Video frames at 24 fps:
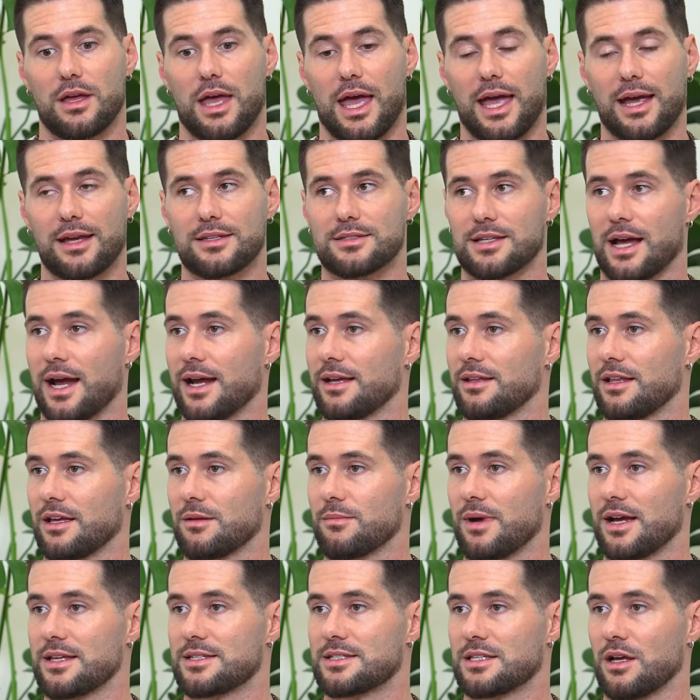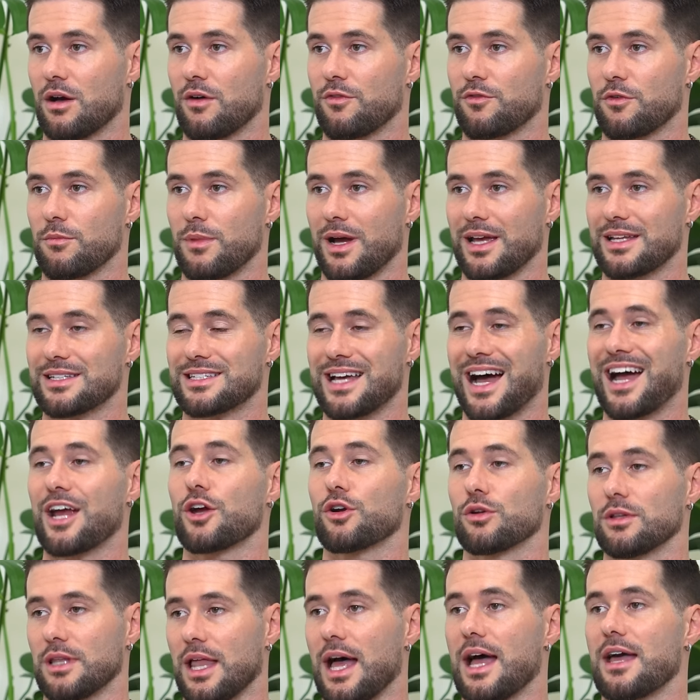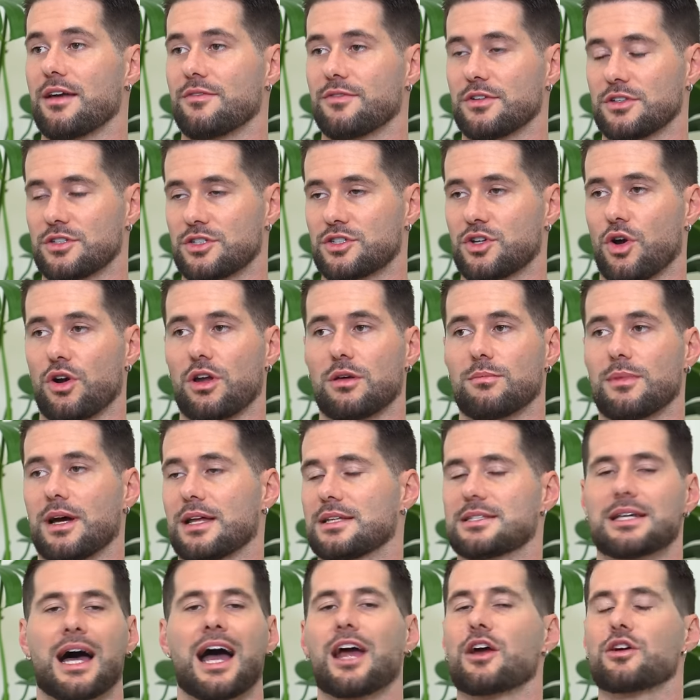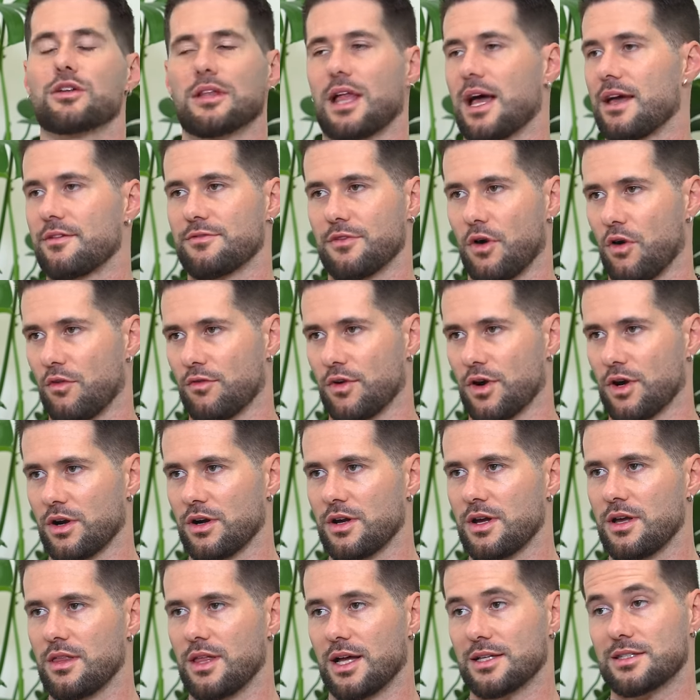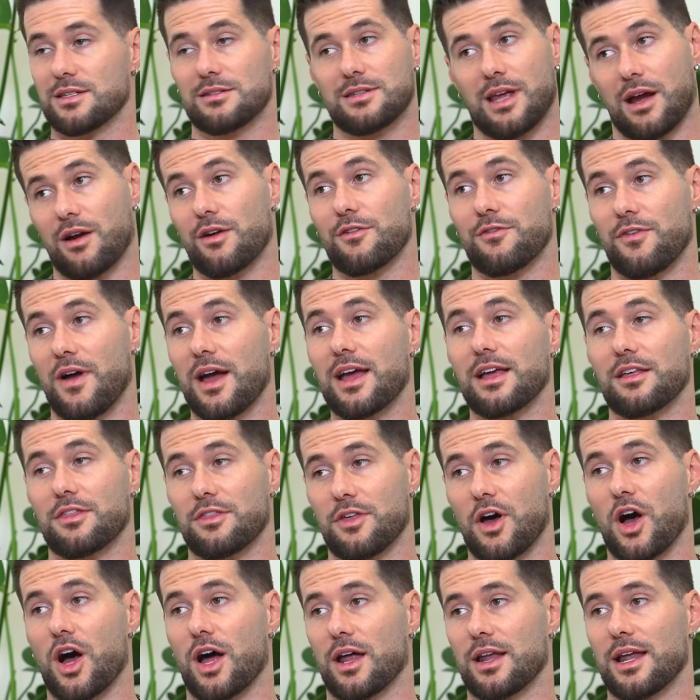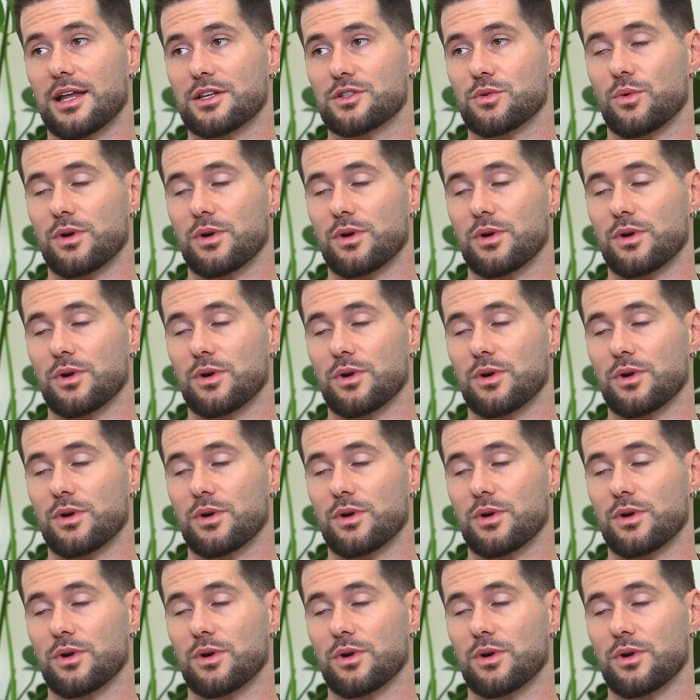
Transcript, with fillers: exiling myself from my entire life and starting my entire life over. That's a terrifying thought at